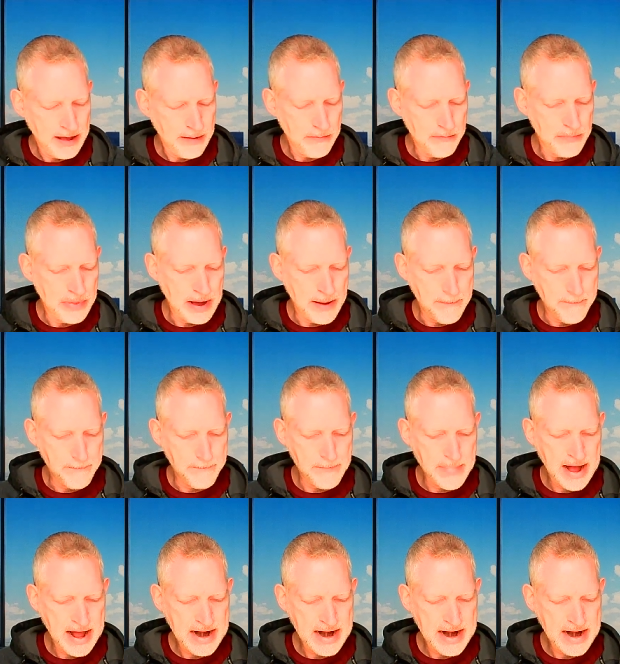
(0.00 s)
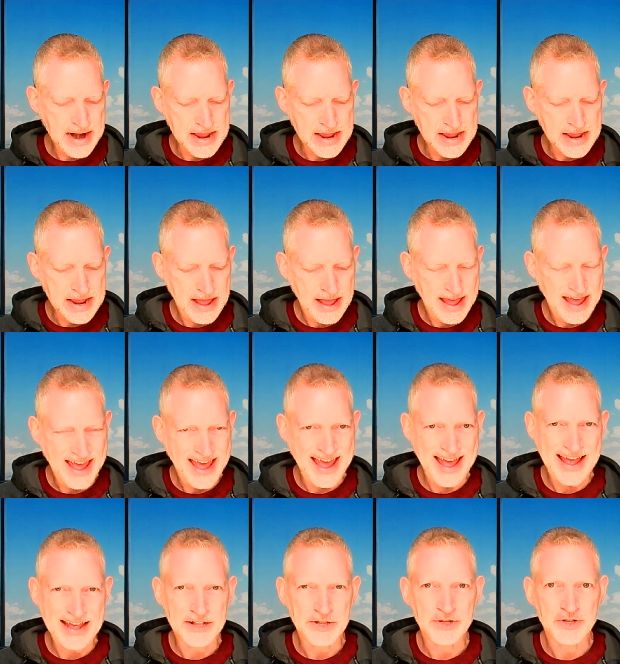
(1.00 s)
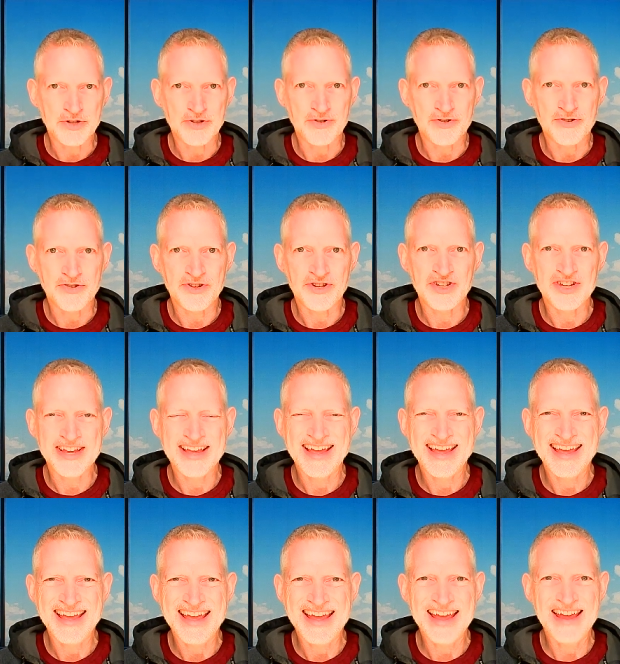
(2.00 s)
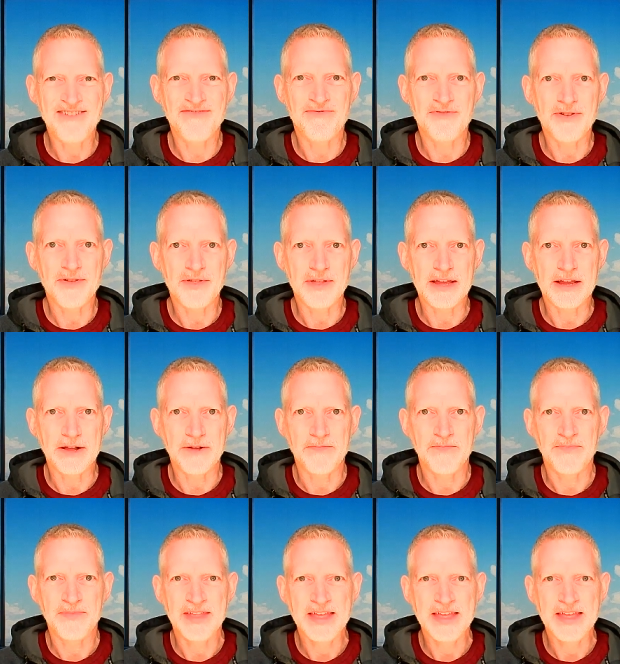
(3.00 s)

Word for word: but money answers everything.